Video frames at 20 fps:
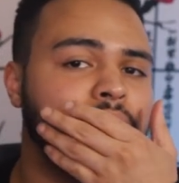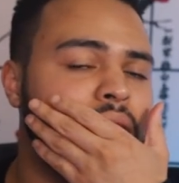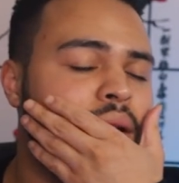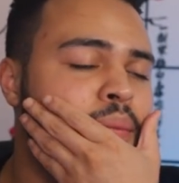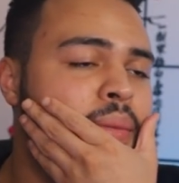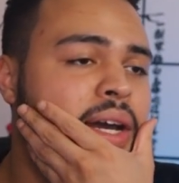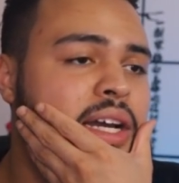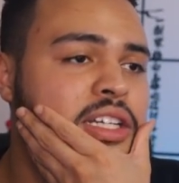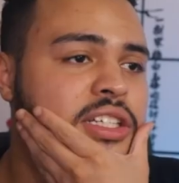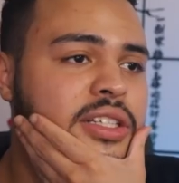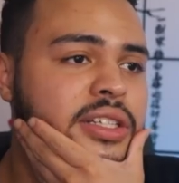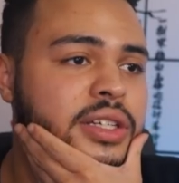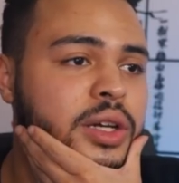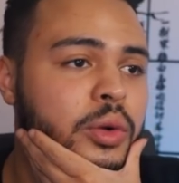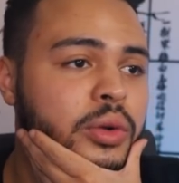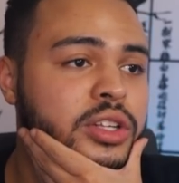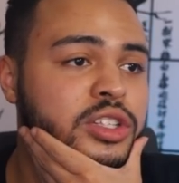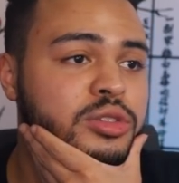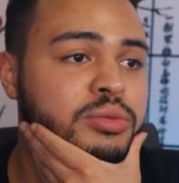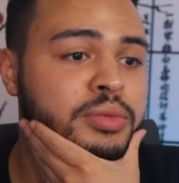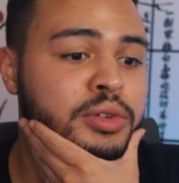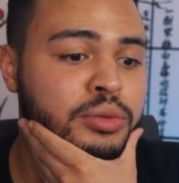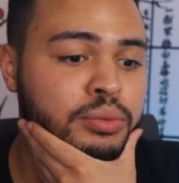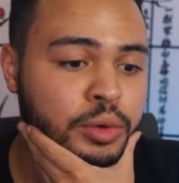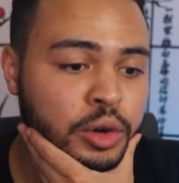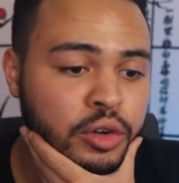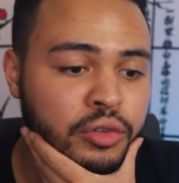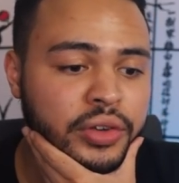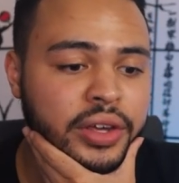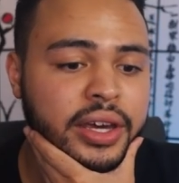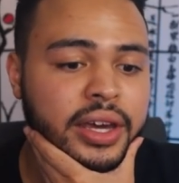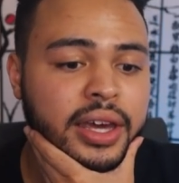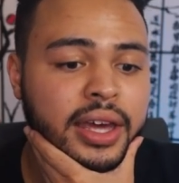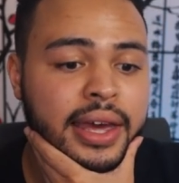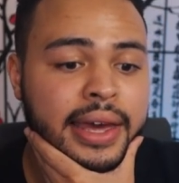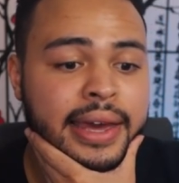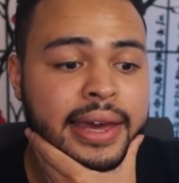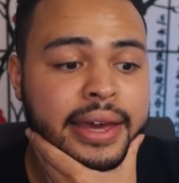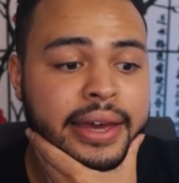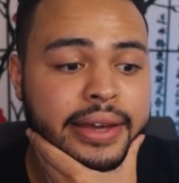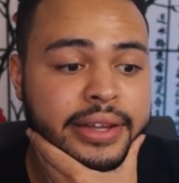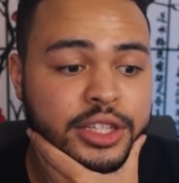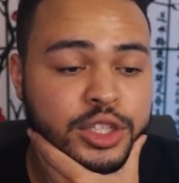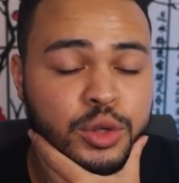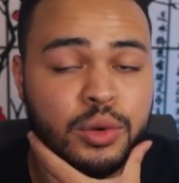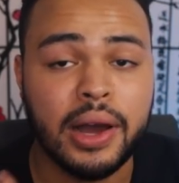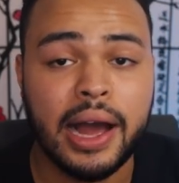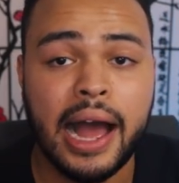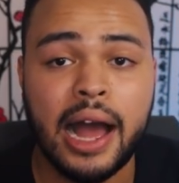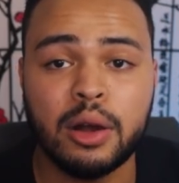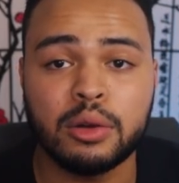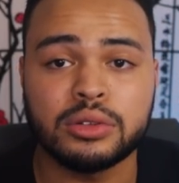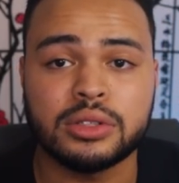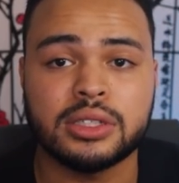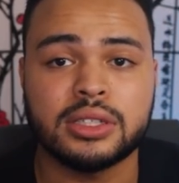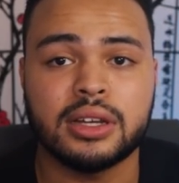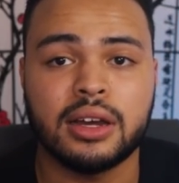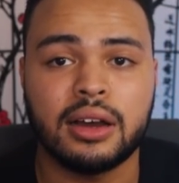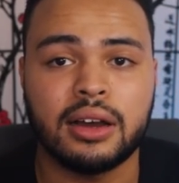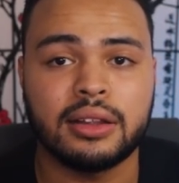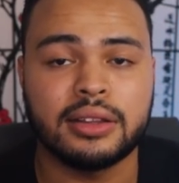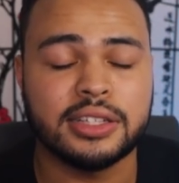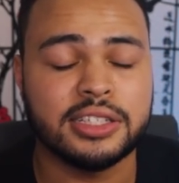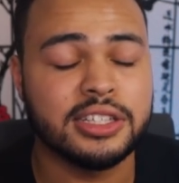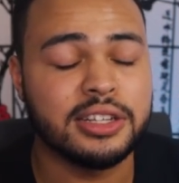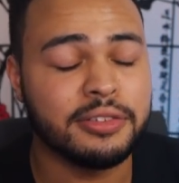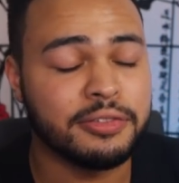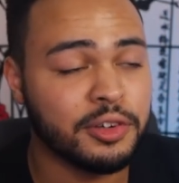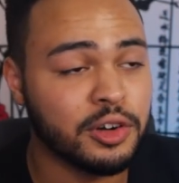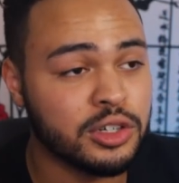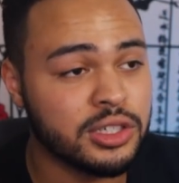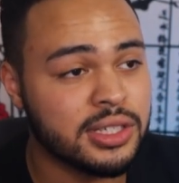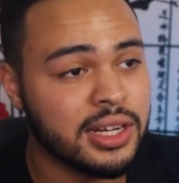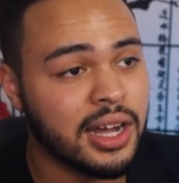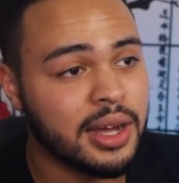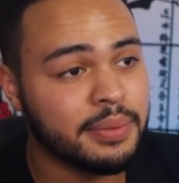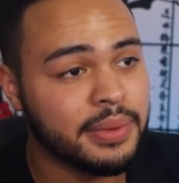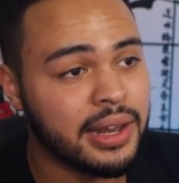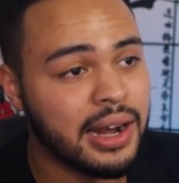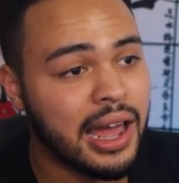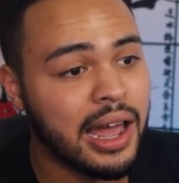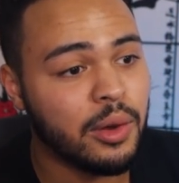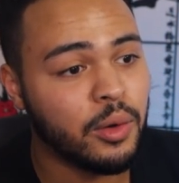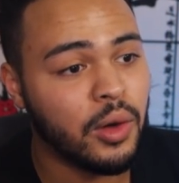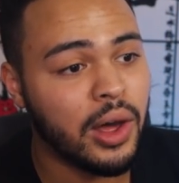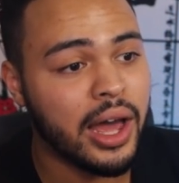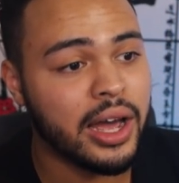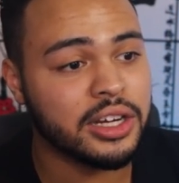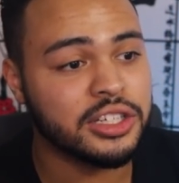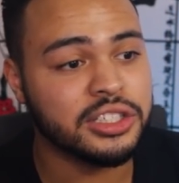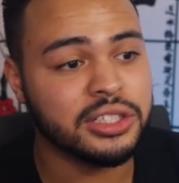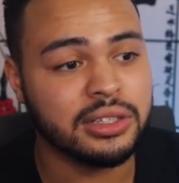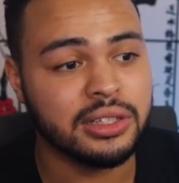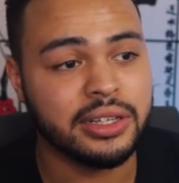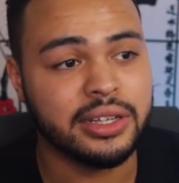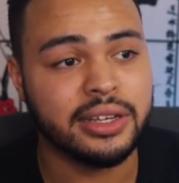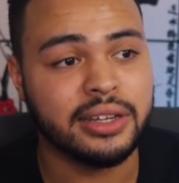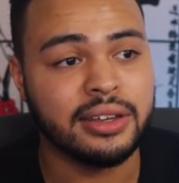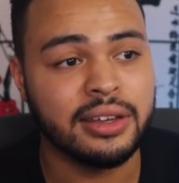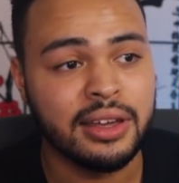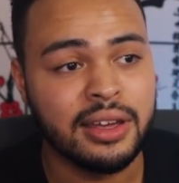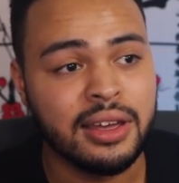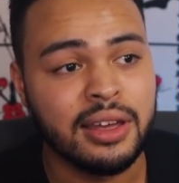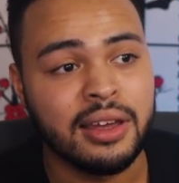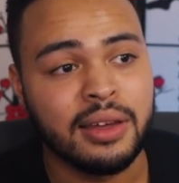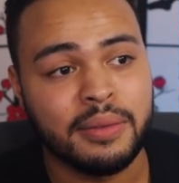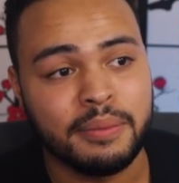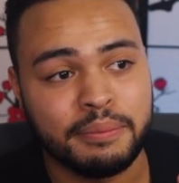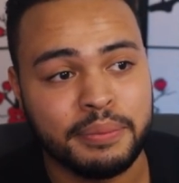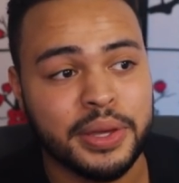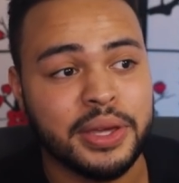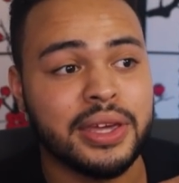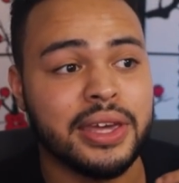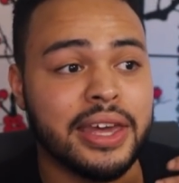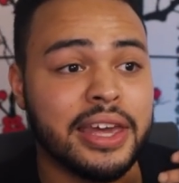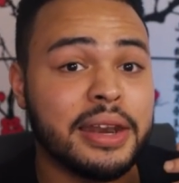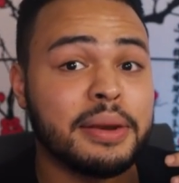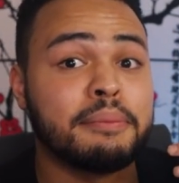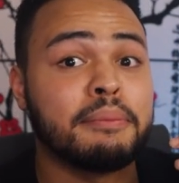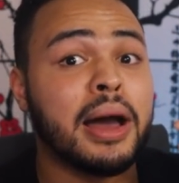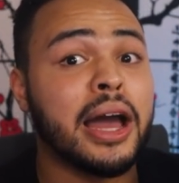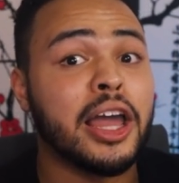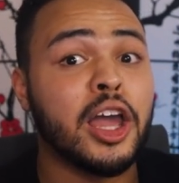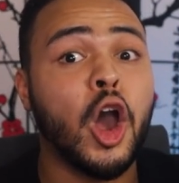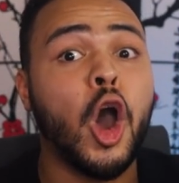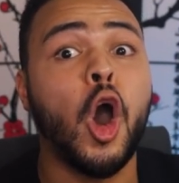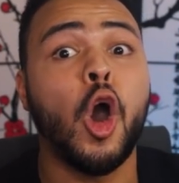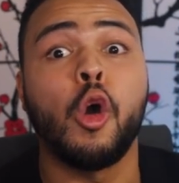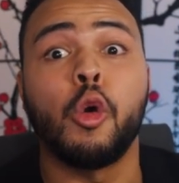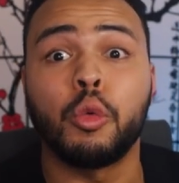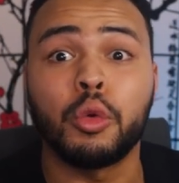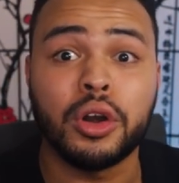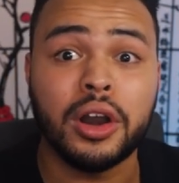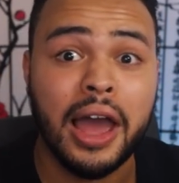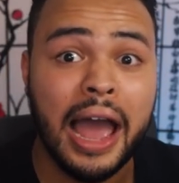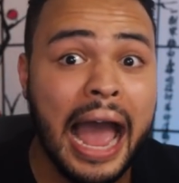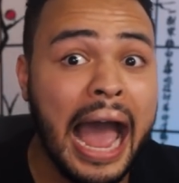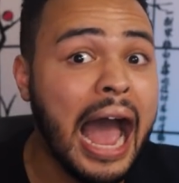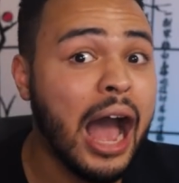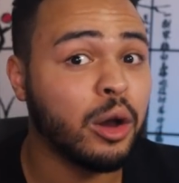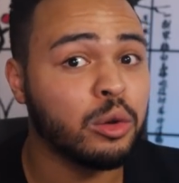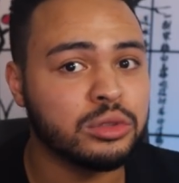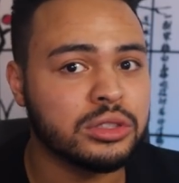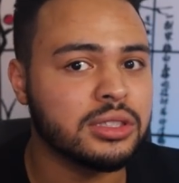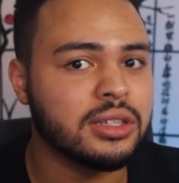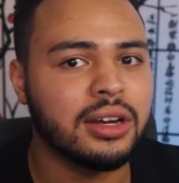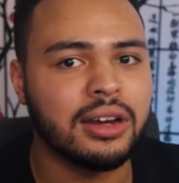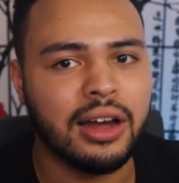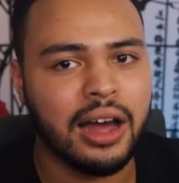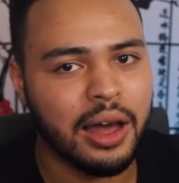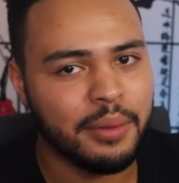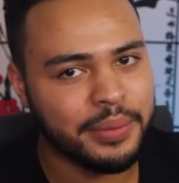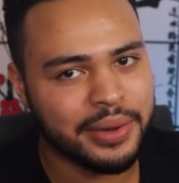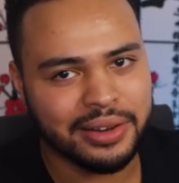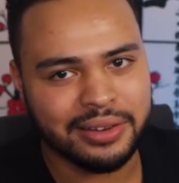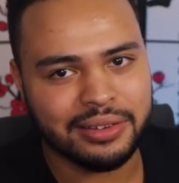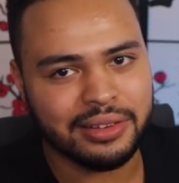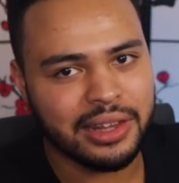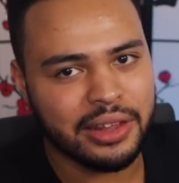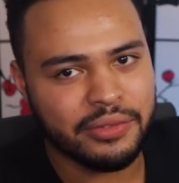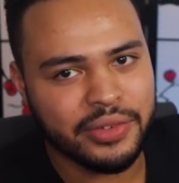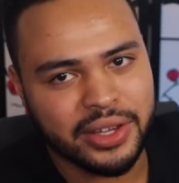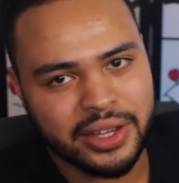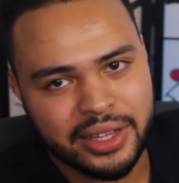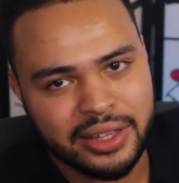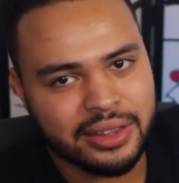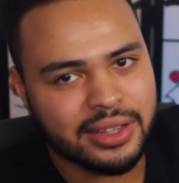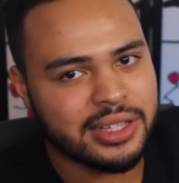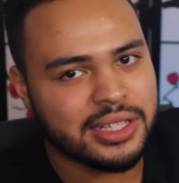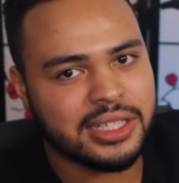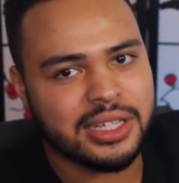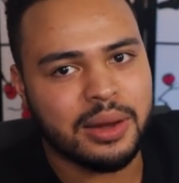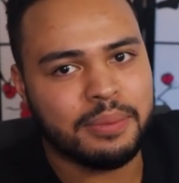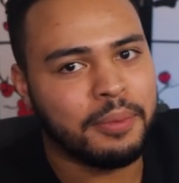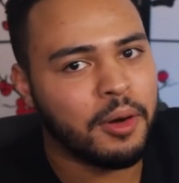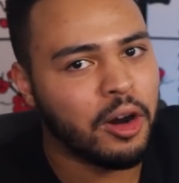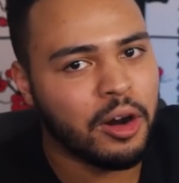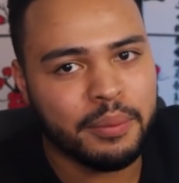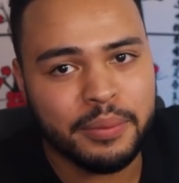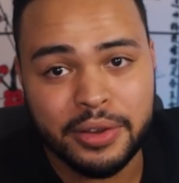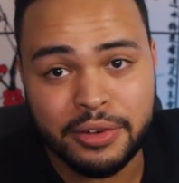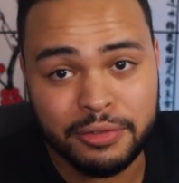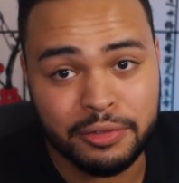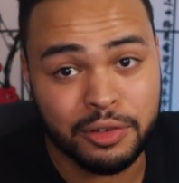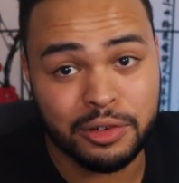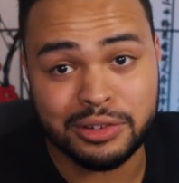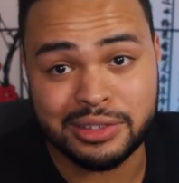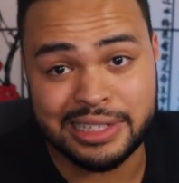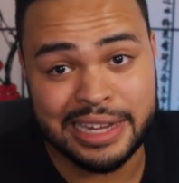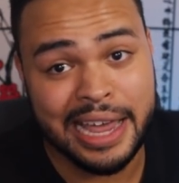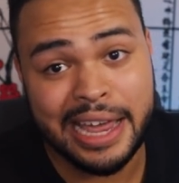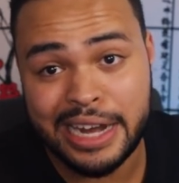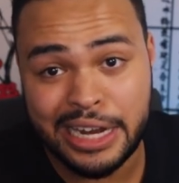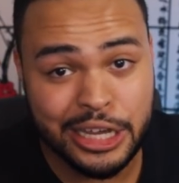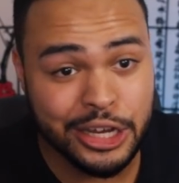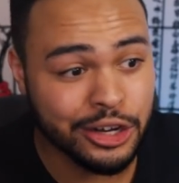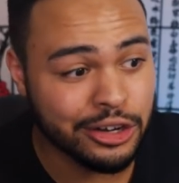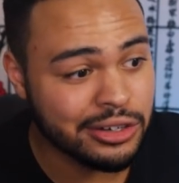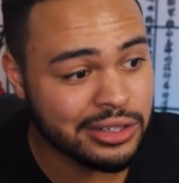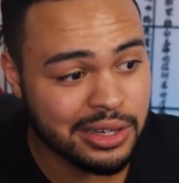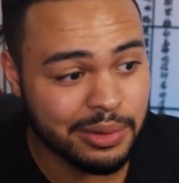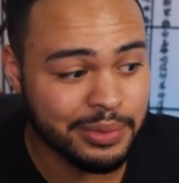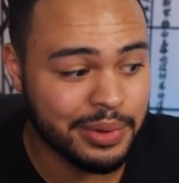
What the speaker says: I'm actually going to be moving into a house. This is the first time that I will actually be in my own house. I've been living in this apartment for 10 years.